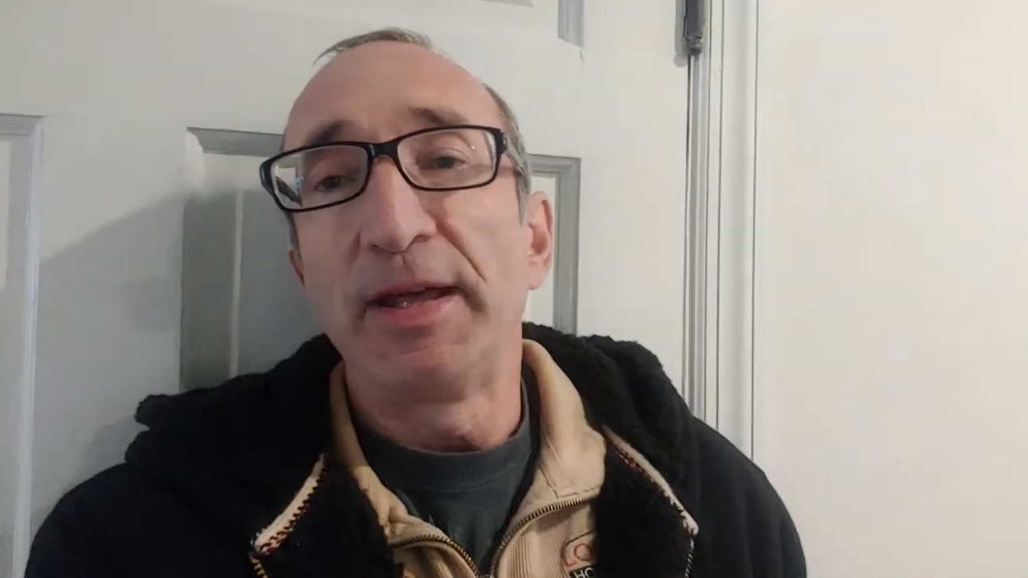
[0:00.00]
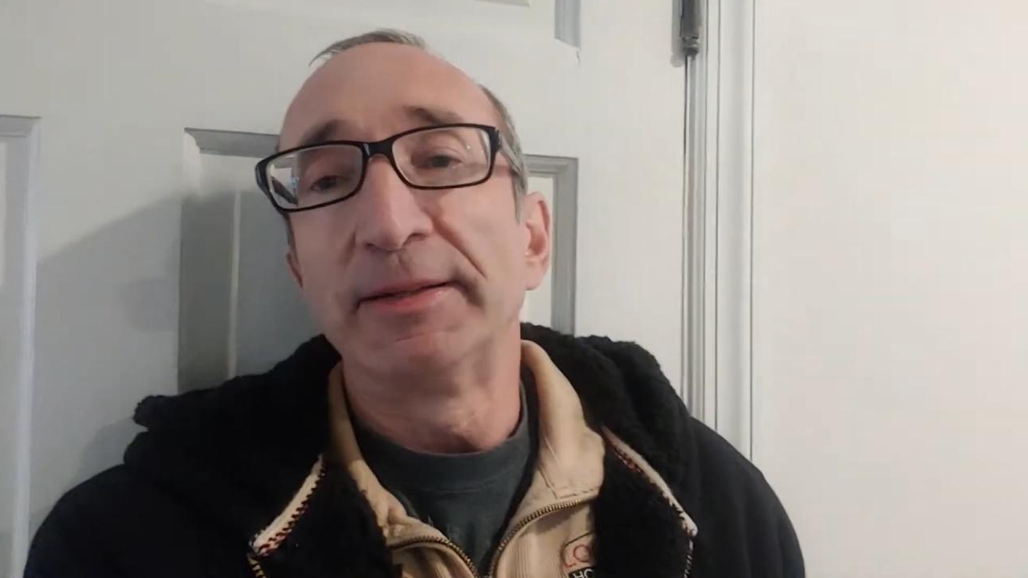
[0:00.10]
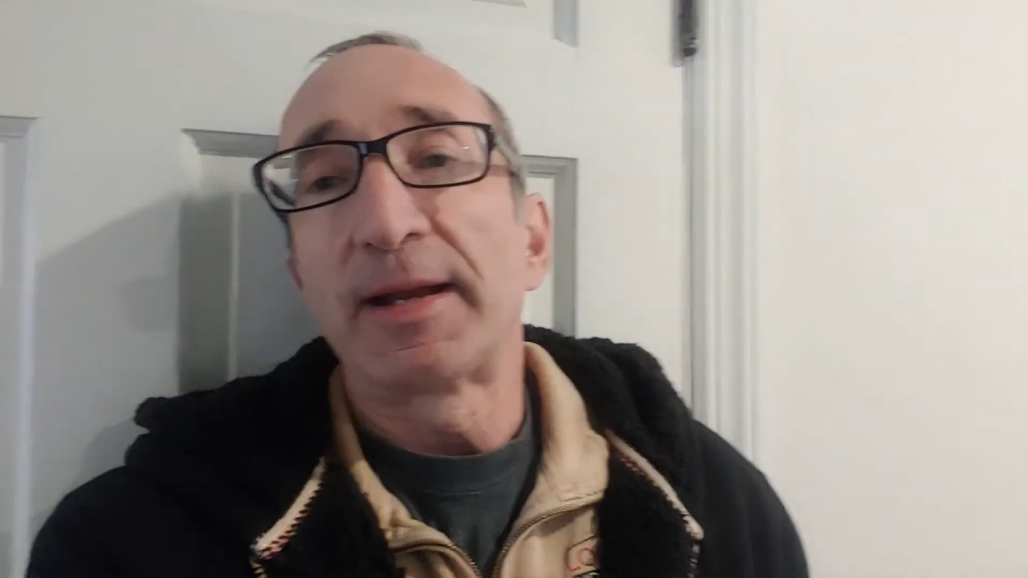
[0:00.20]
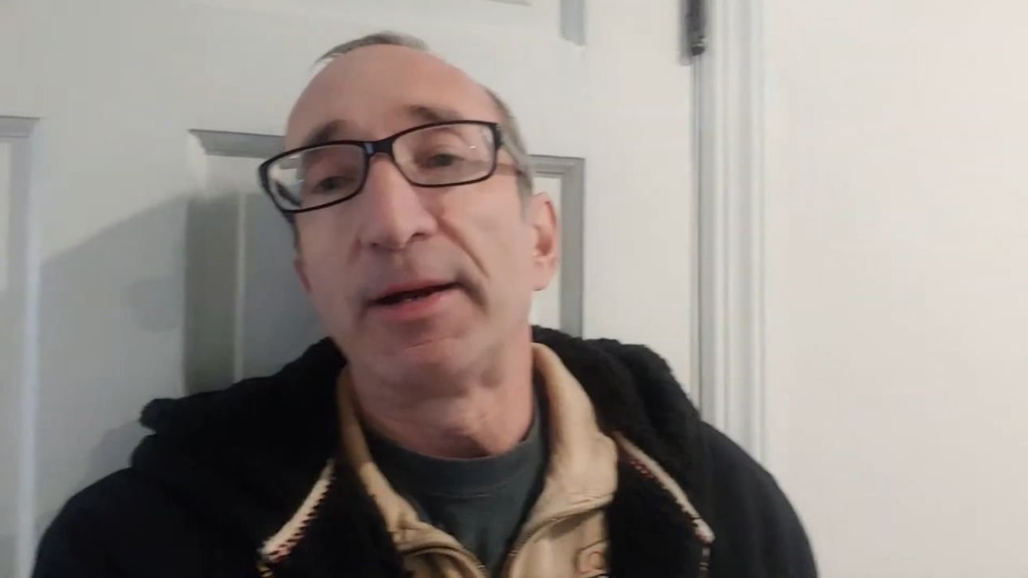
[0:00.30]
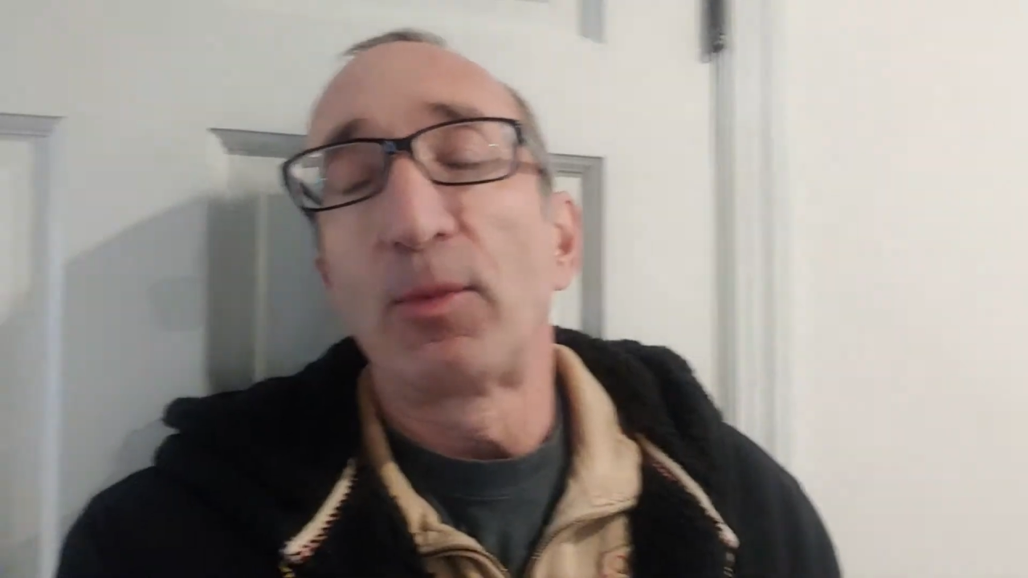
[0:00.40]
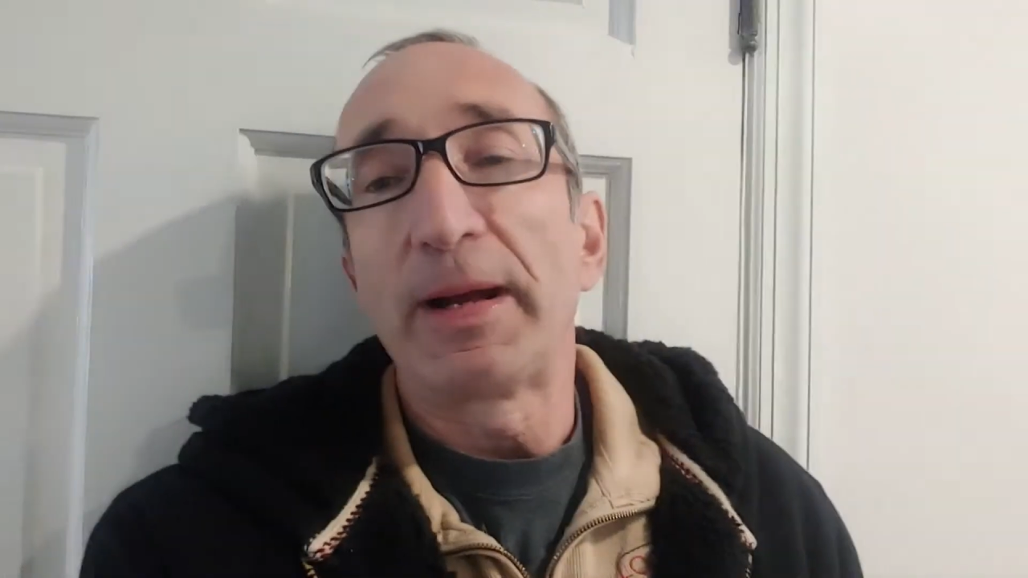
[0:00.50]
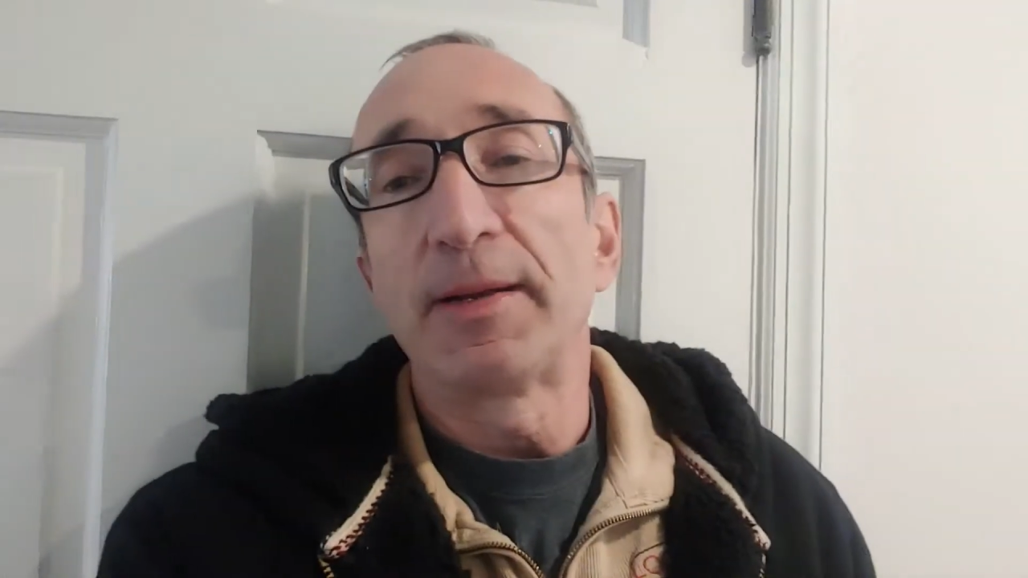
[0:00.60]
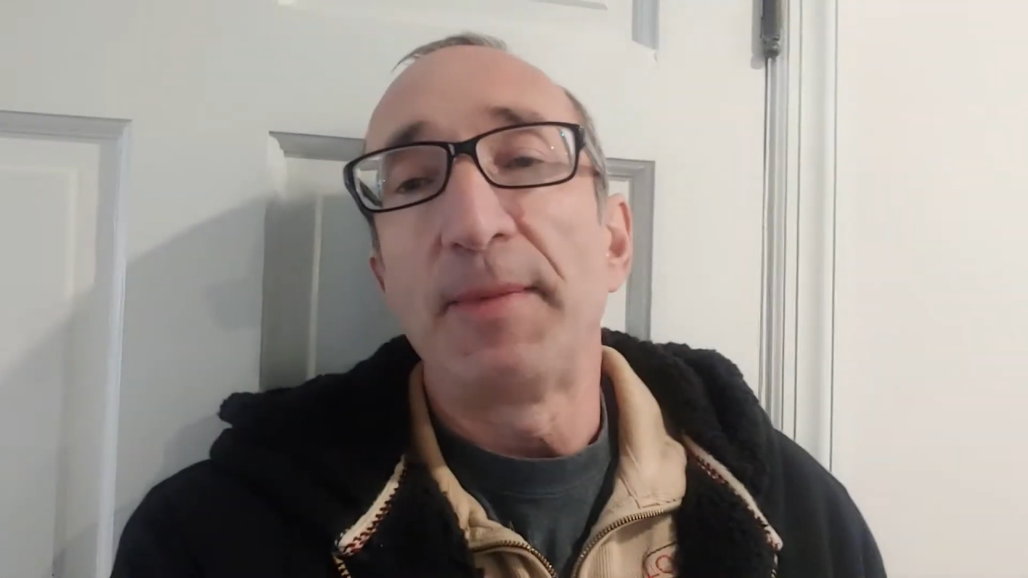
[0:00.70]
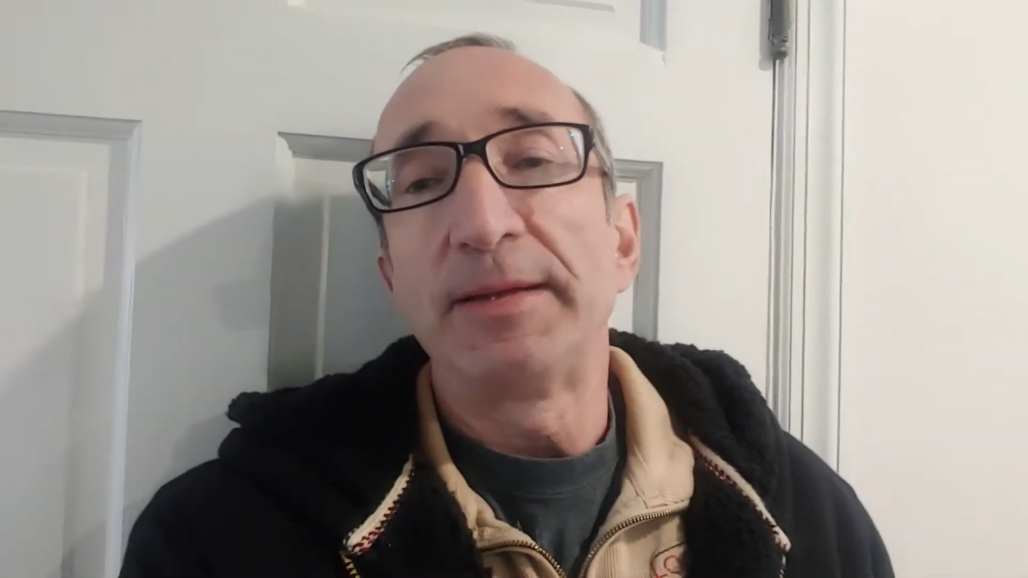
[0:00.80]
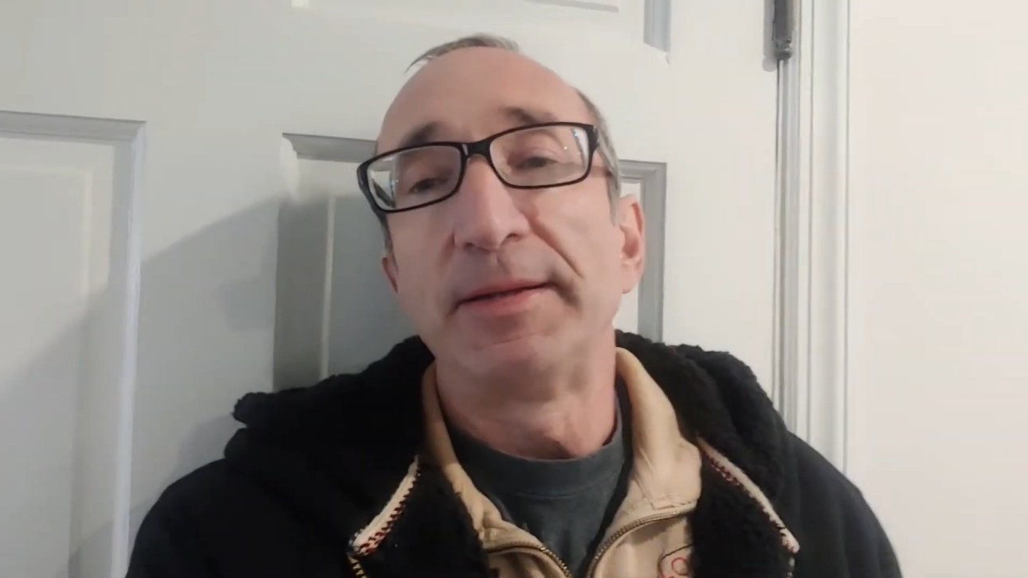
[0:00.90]
thing that I
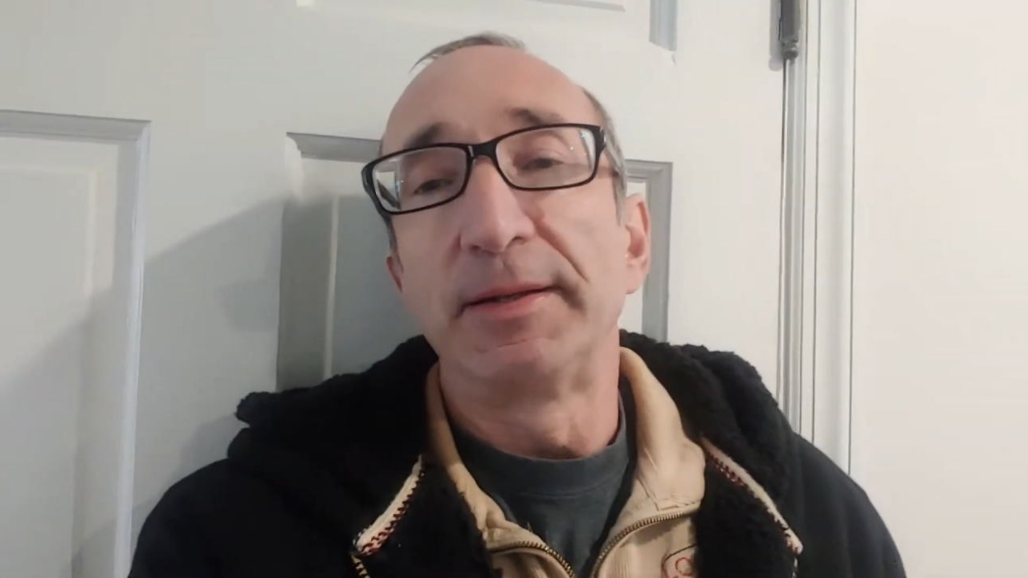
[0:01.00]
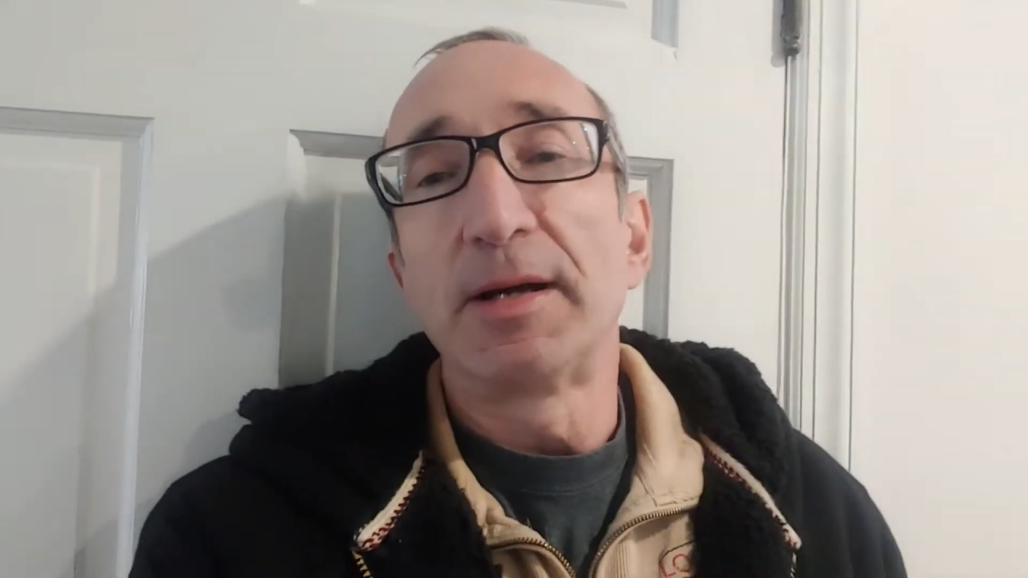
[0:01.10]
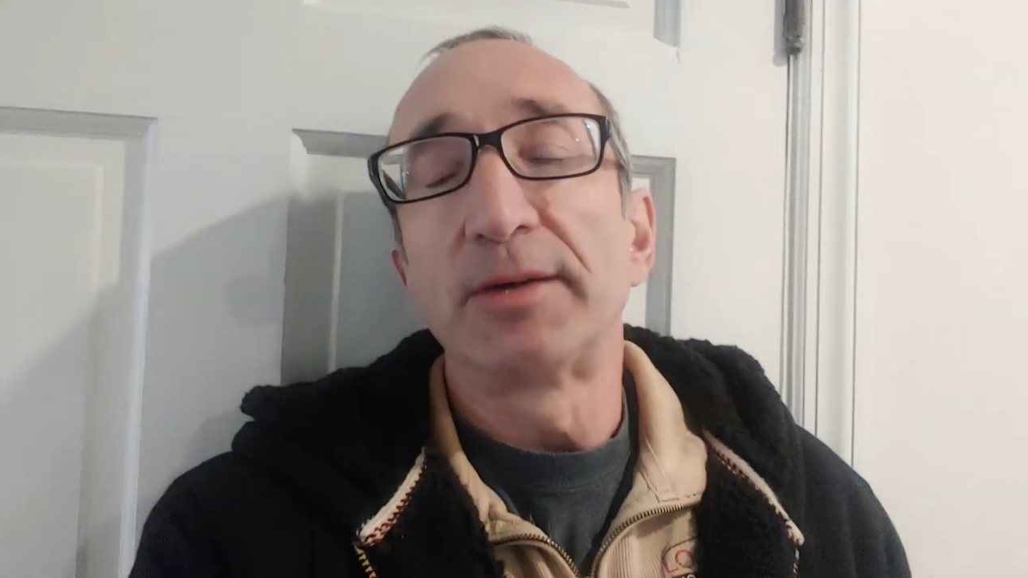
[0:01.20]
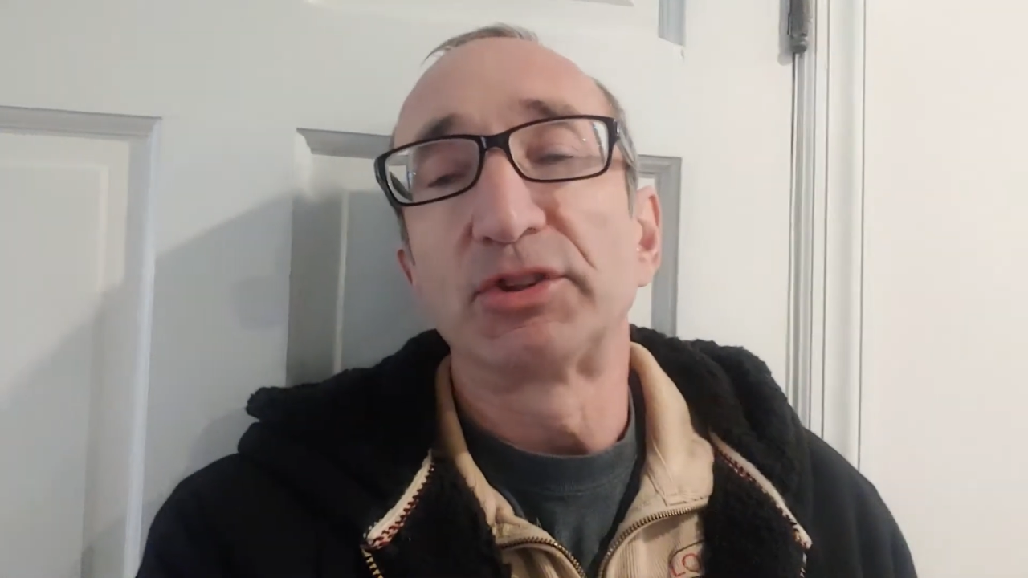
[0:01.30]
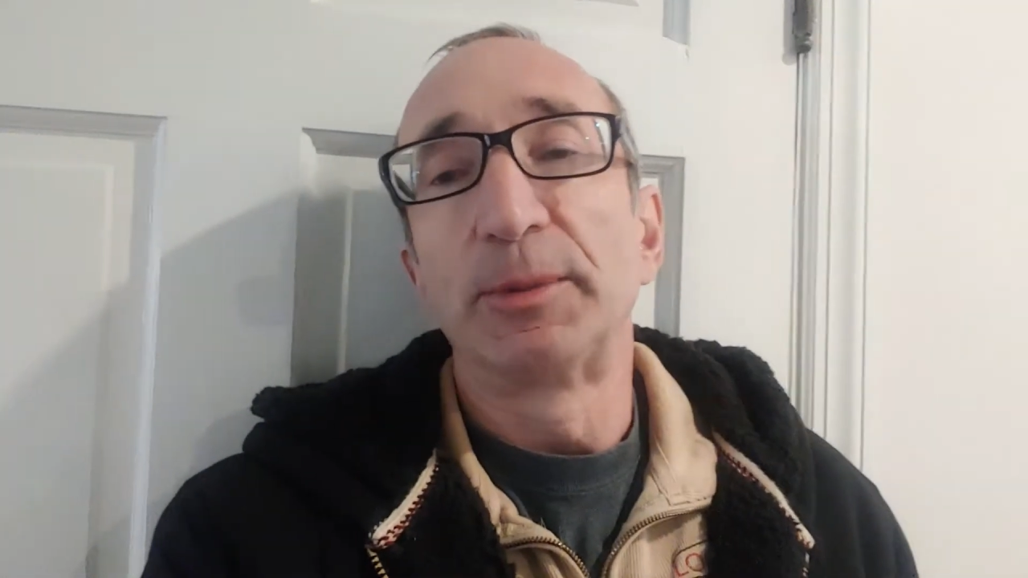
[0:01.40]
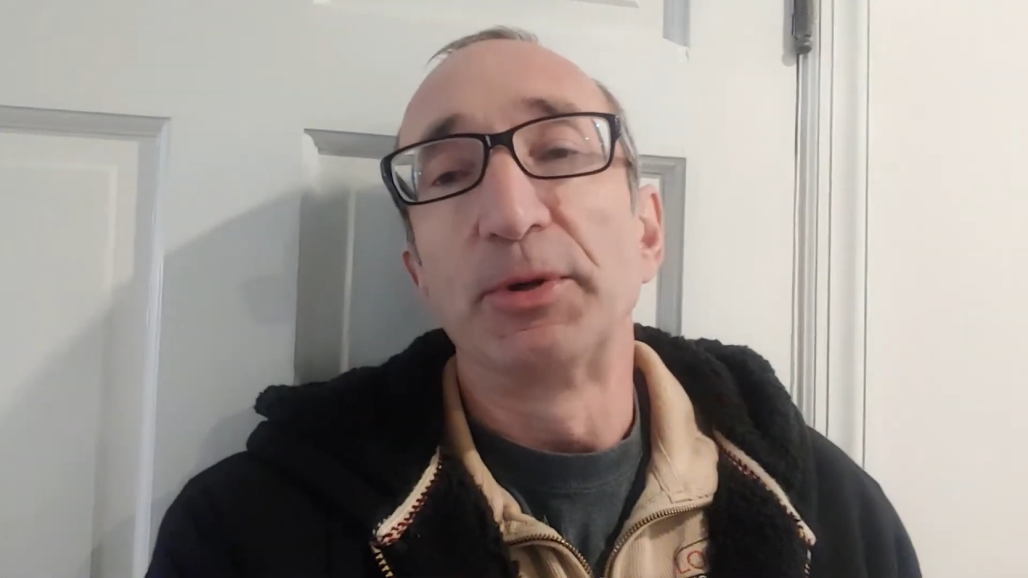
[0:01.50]
recommended the customer